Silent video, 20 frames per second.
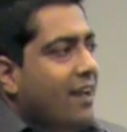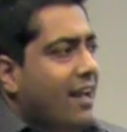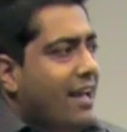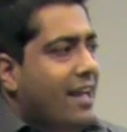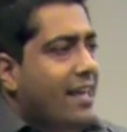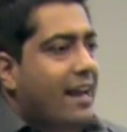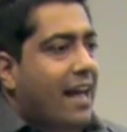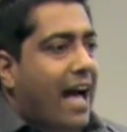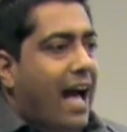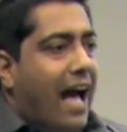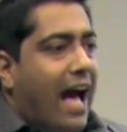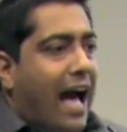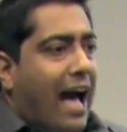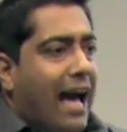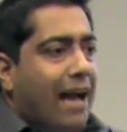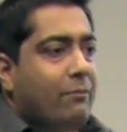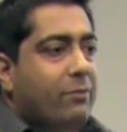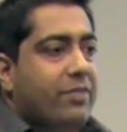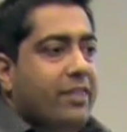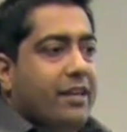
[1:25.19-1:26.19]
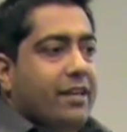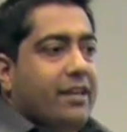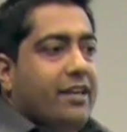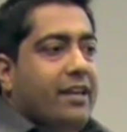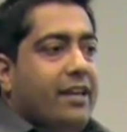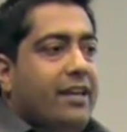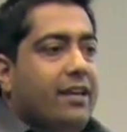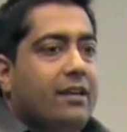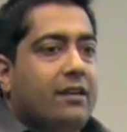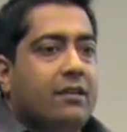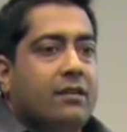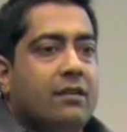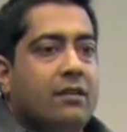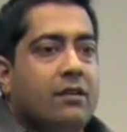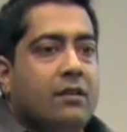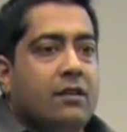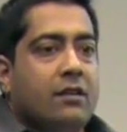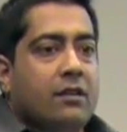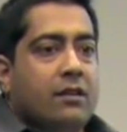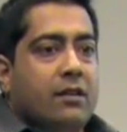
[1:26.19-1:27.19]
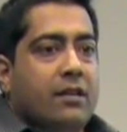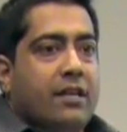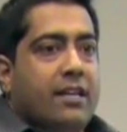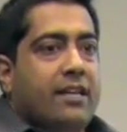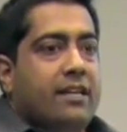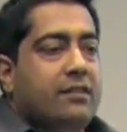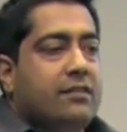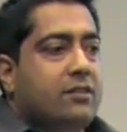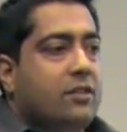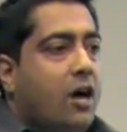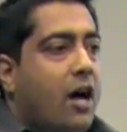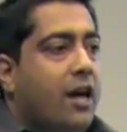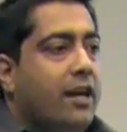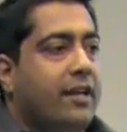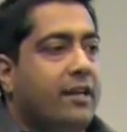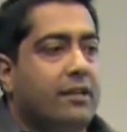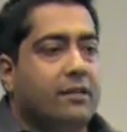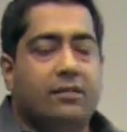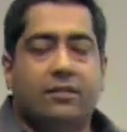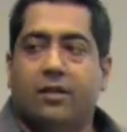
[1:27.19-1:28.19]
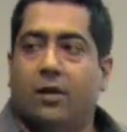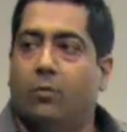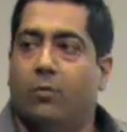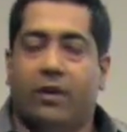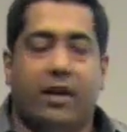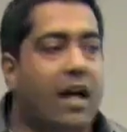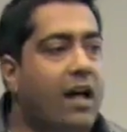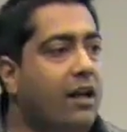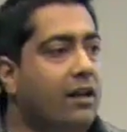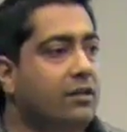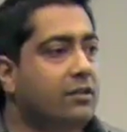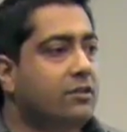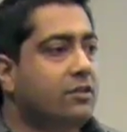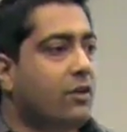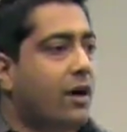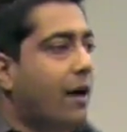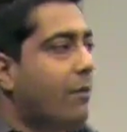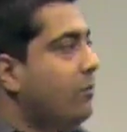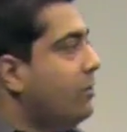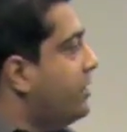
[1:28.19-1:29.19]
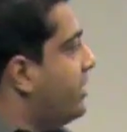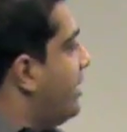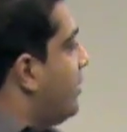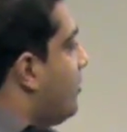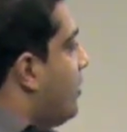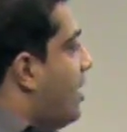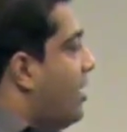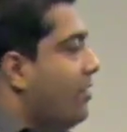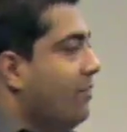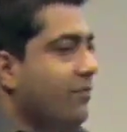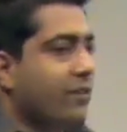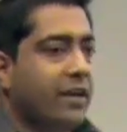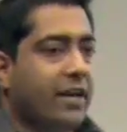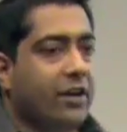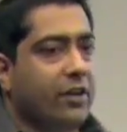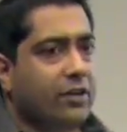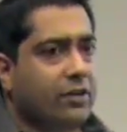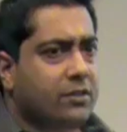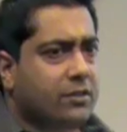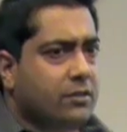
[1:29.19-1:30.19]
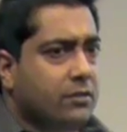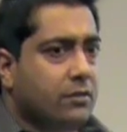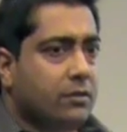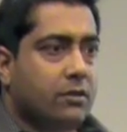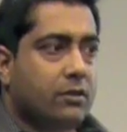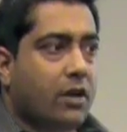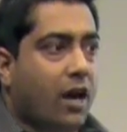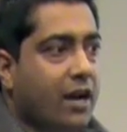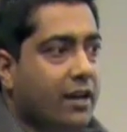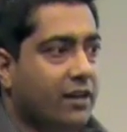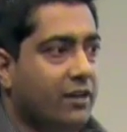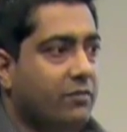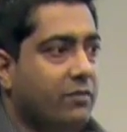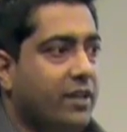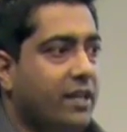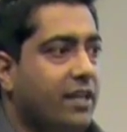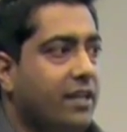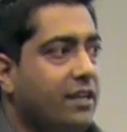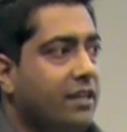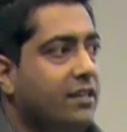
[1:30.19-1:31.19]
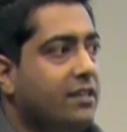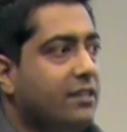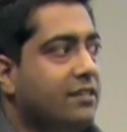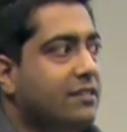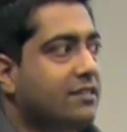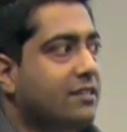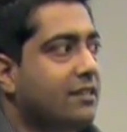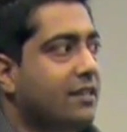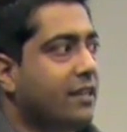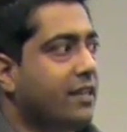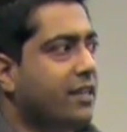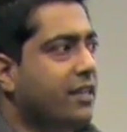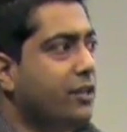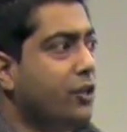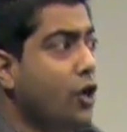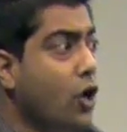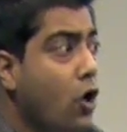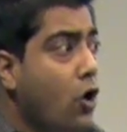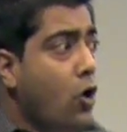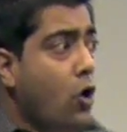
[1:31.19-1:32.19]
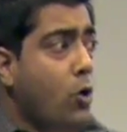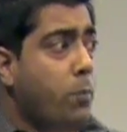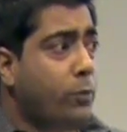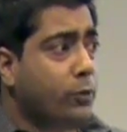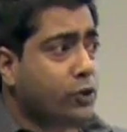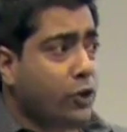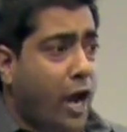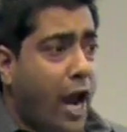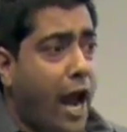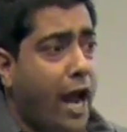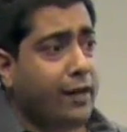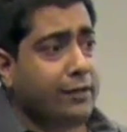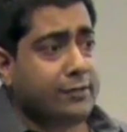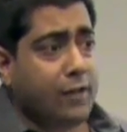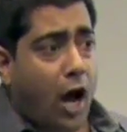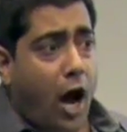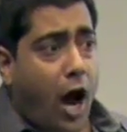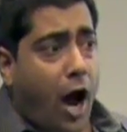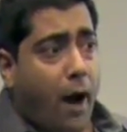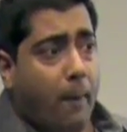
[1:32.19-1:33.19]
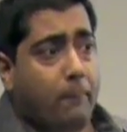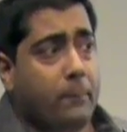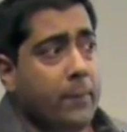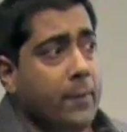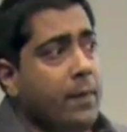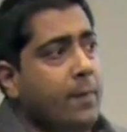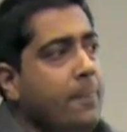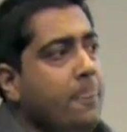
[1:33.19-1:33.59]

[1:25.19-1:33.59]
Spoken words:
And I'm thinking he's talking to someone else. So I'm looking around, I'm like, are you talking to me? And he's like, you, put your hands up!